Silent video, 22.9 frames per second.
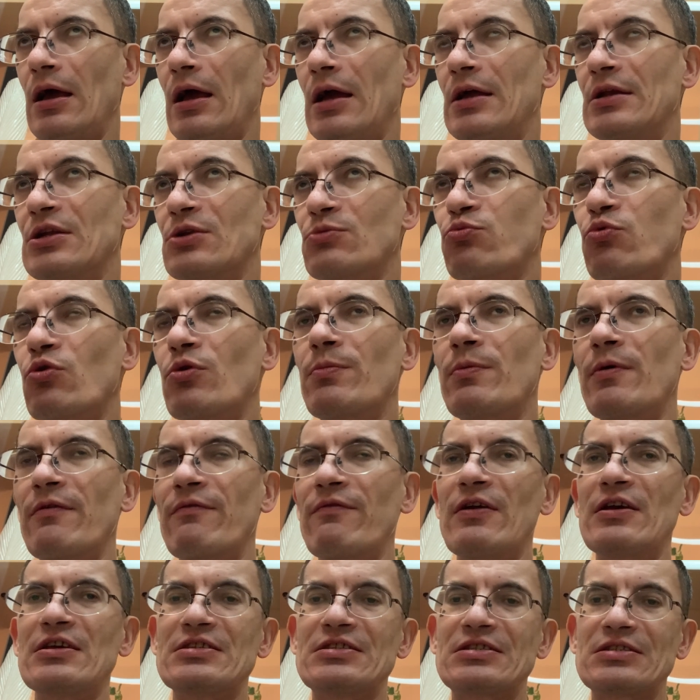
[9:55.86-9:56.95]
and it would be
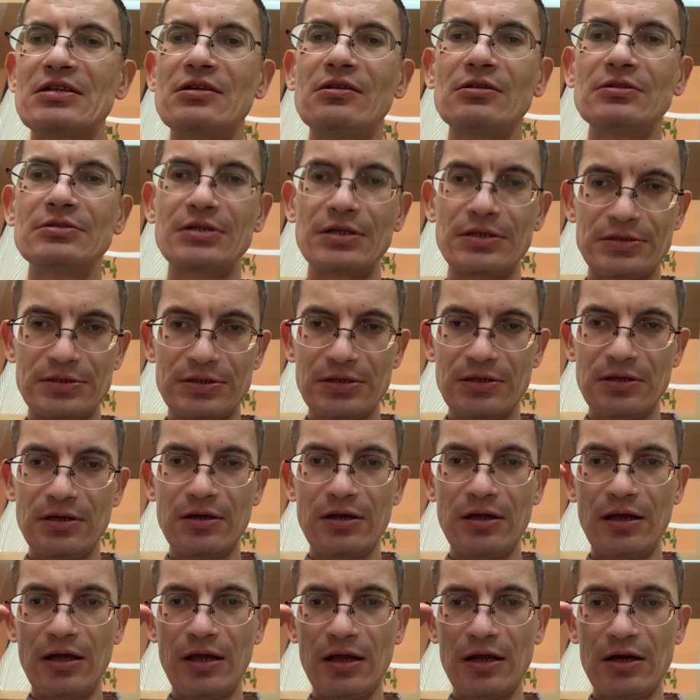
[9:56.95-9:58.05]
very stilted
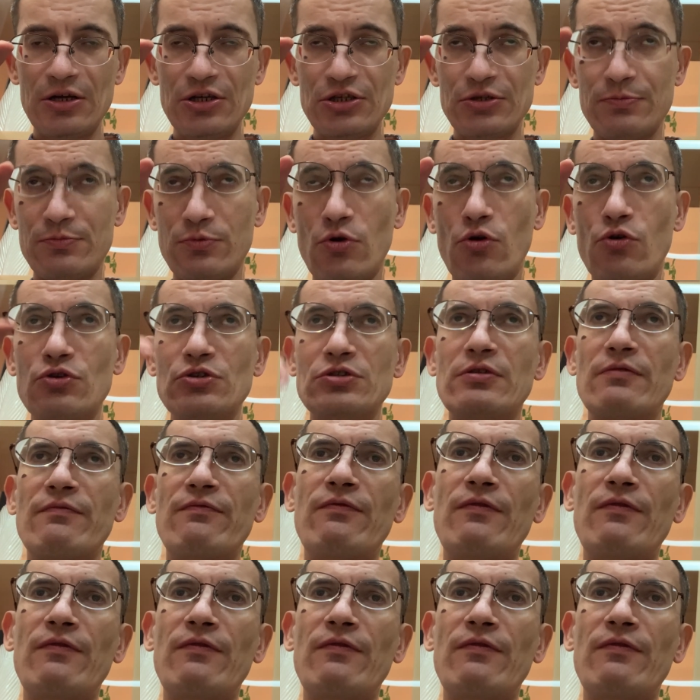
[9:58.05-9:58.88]
English prose,